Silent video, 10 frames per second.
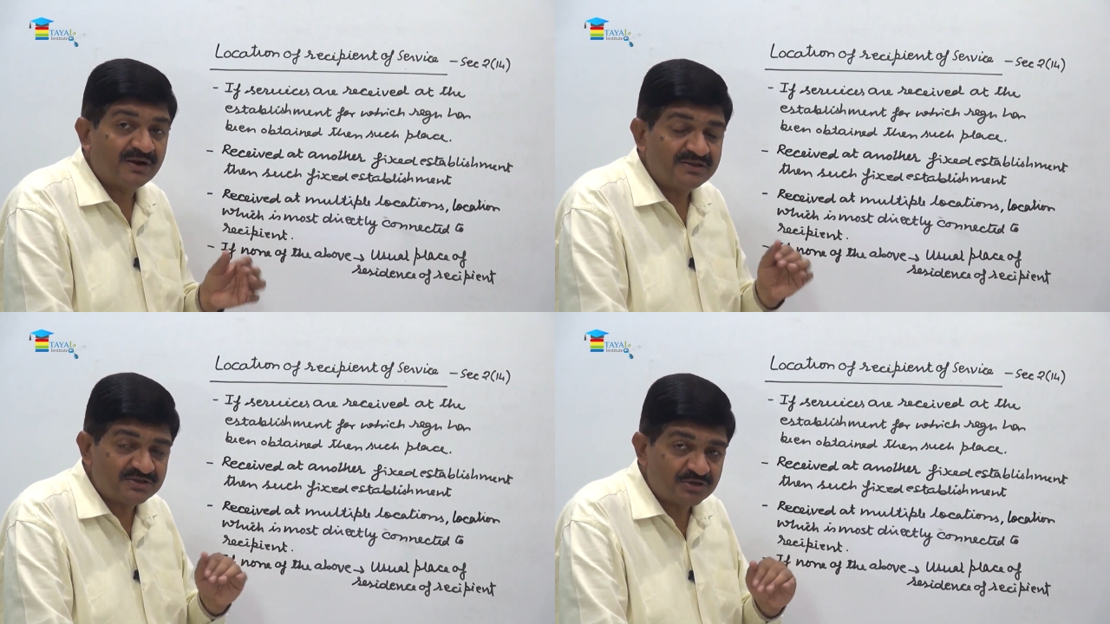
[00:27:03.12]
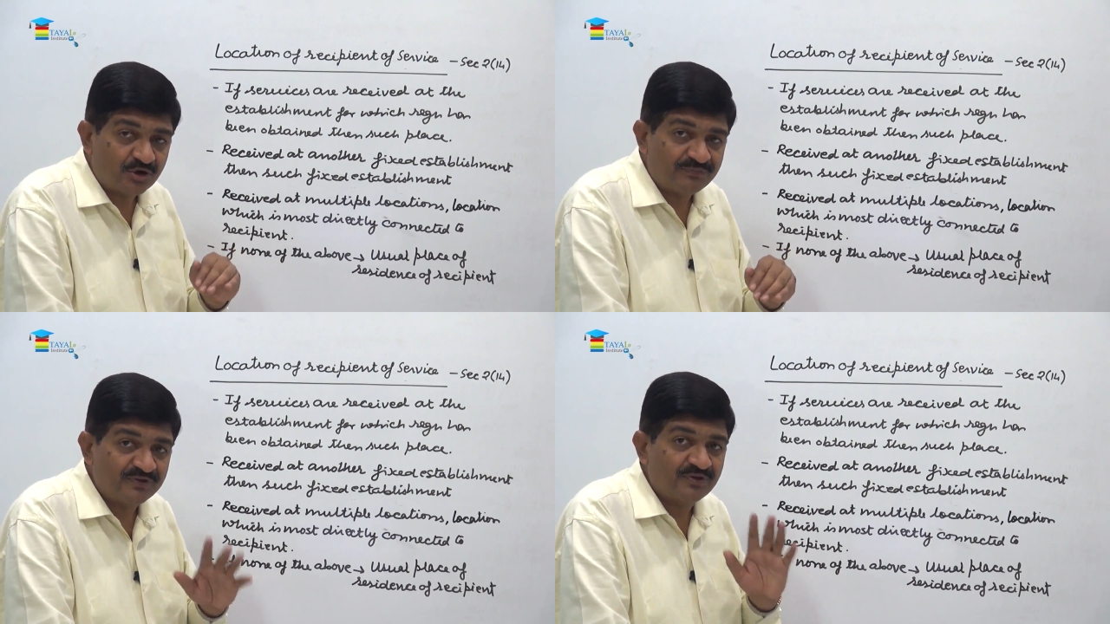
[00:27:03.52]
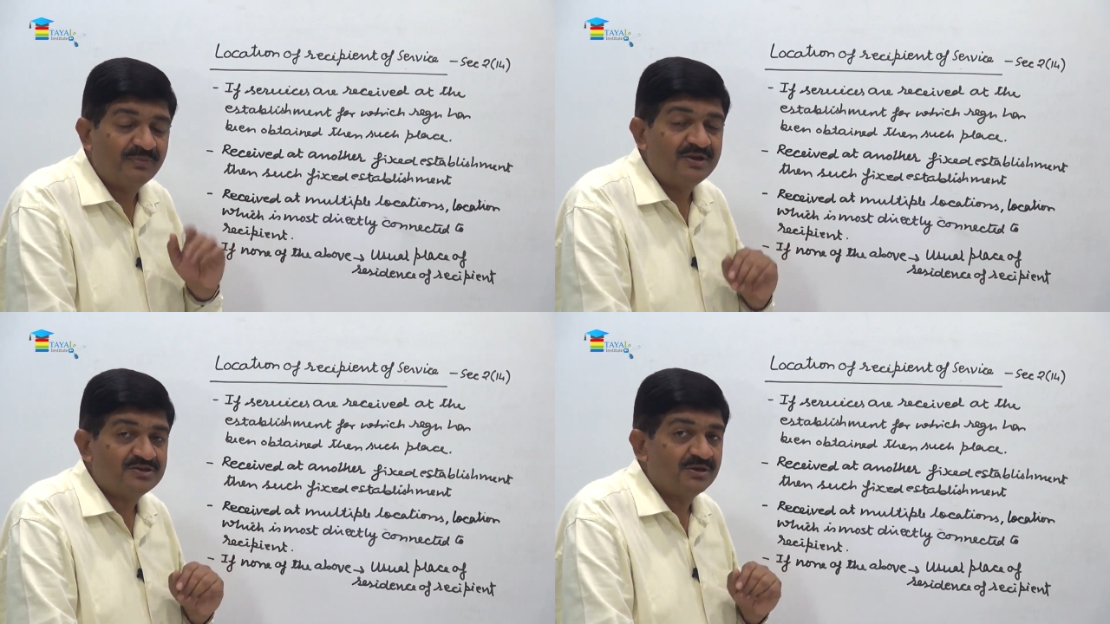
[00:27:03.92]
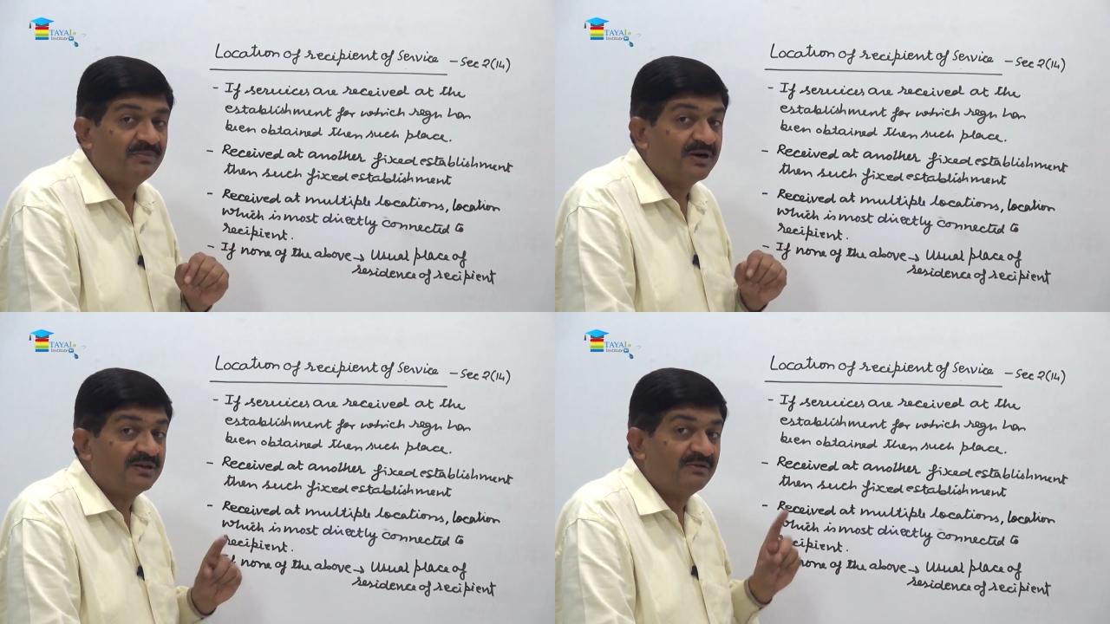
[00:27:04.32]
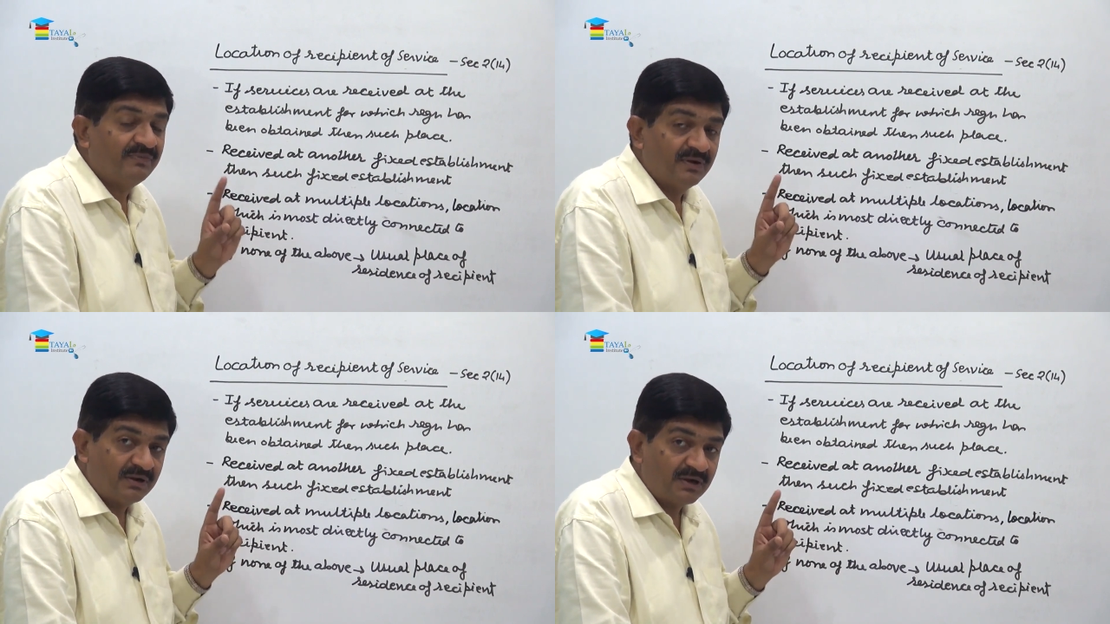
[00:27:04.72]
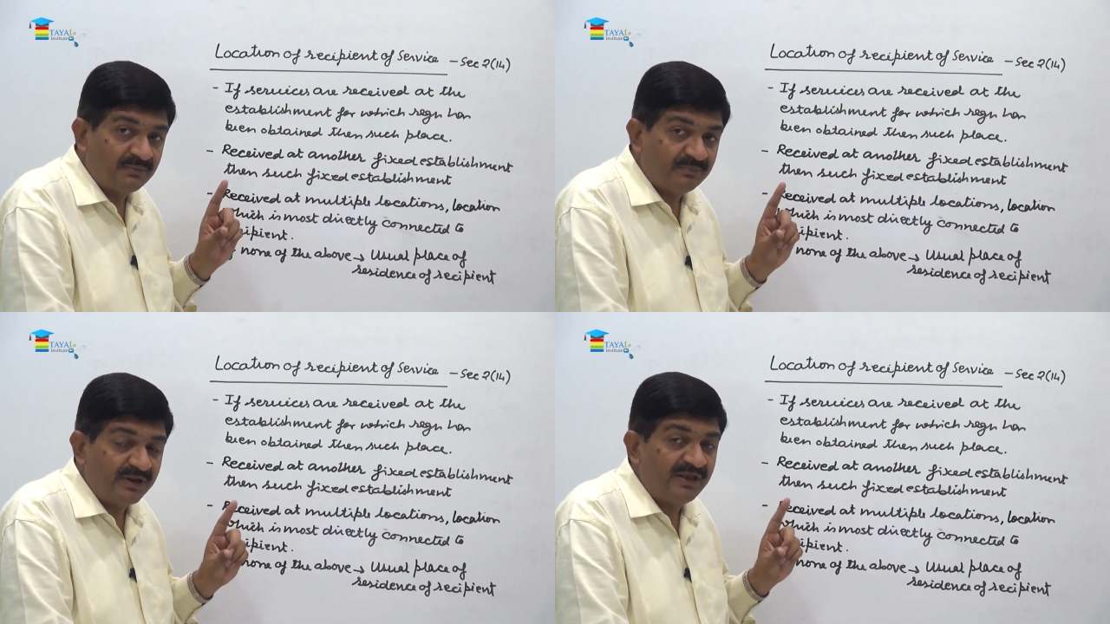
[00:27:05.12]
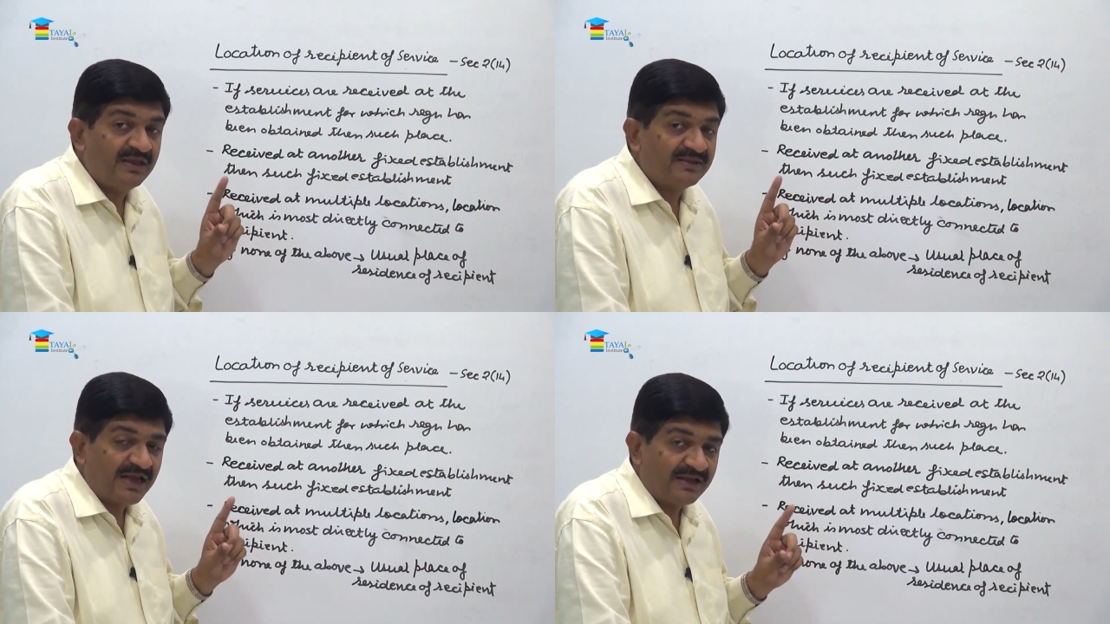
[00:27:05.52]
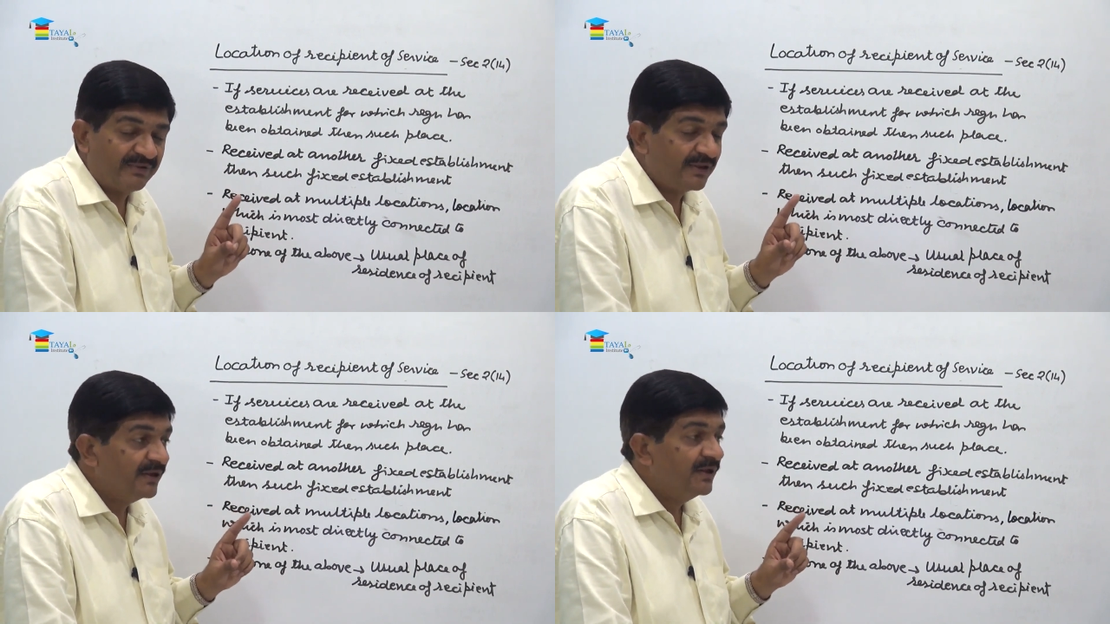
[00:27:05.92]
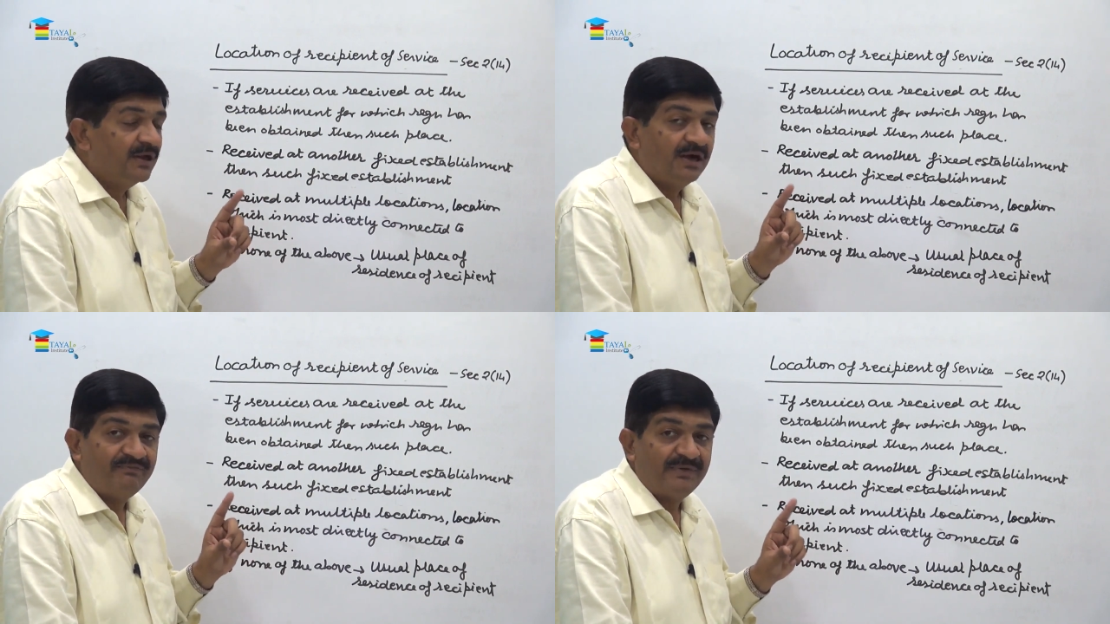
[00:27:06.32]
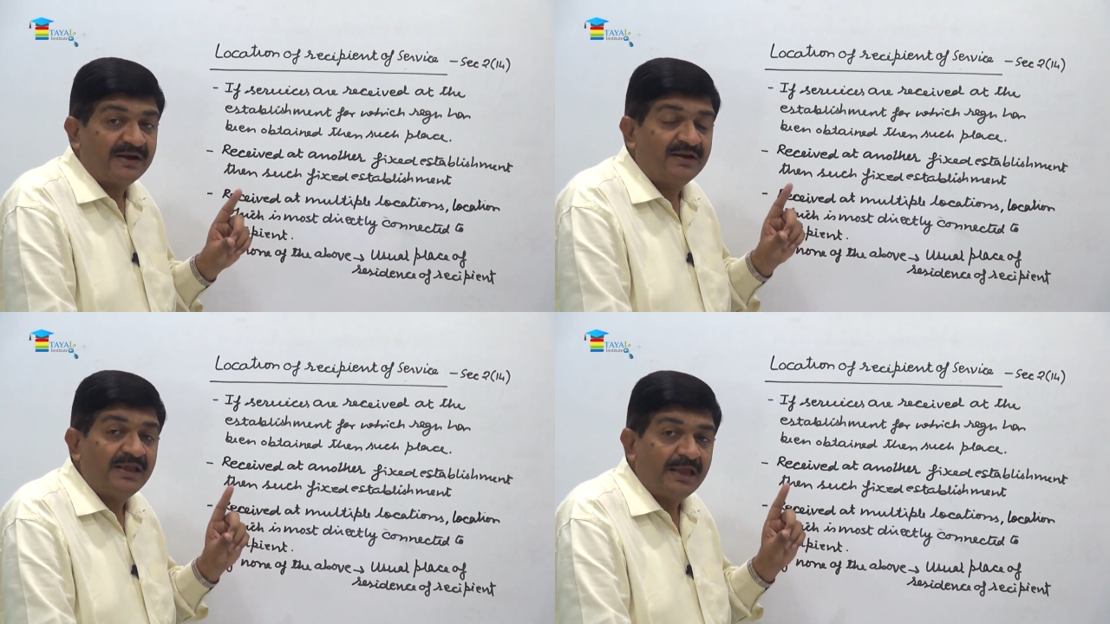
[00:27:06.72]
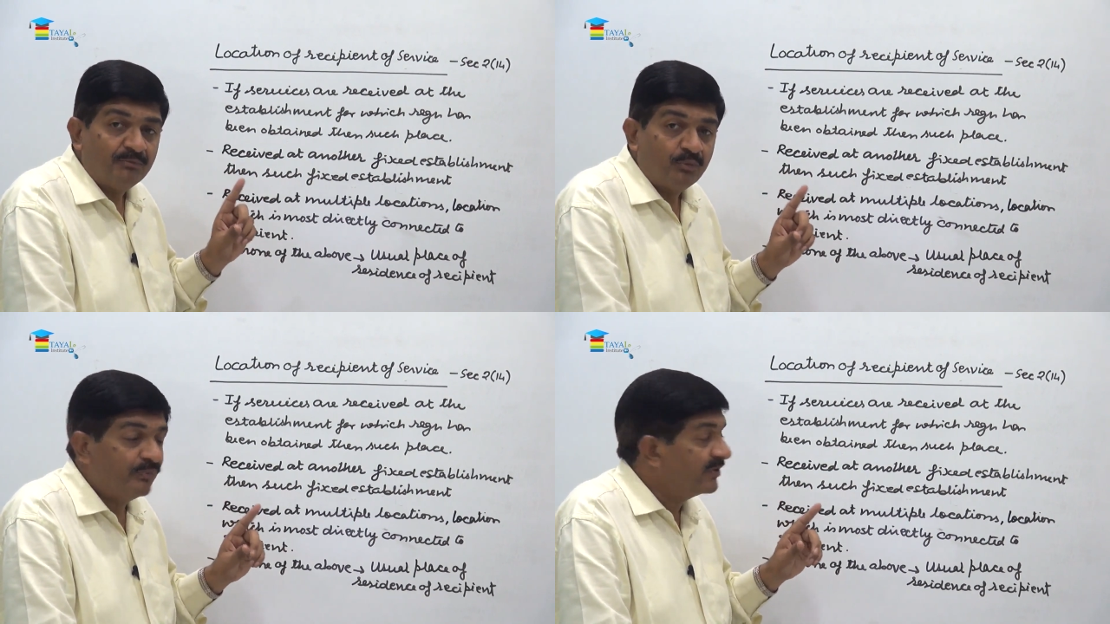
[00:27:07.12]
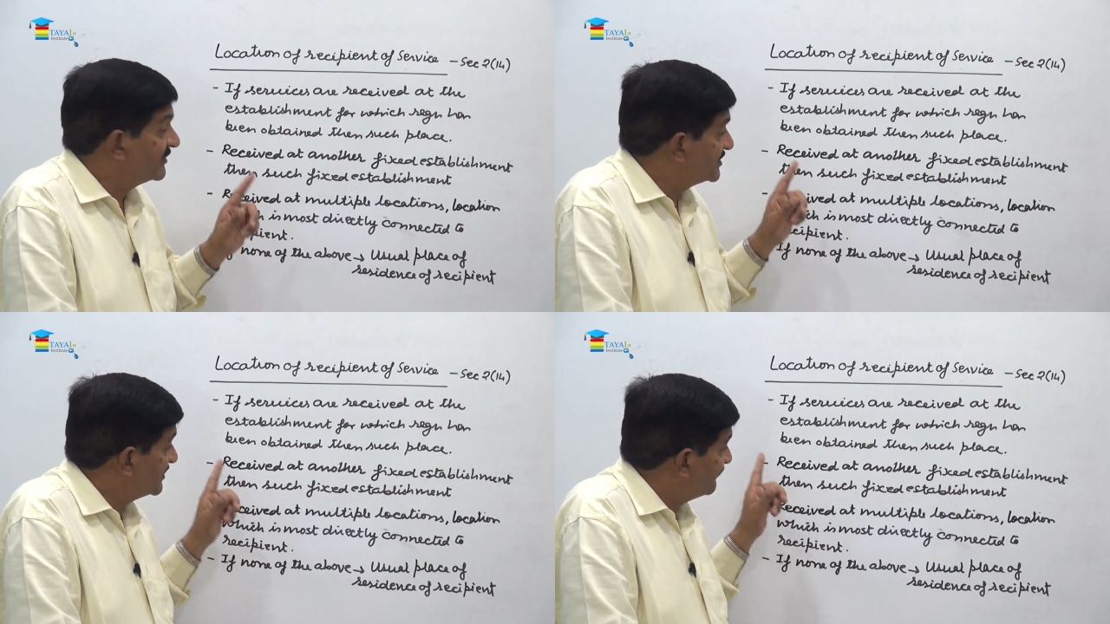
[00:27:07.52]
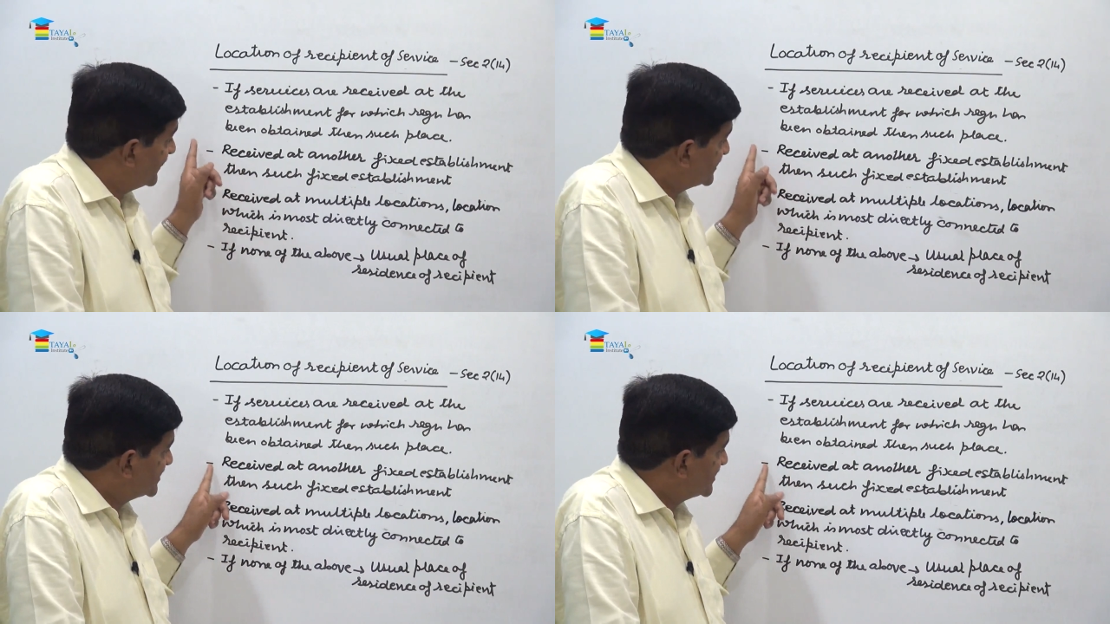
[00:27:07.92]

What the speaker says: registered office is mentioned, but the company is having a factory in Mumbai which is a fixed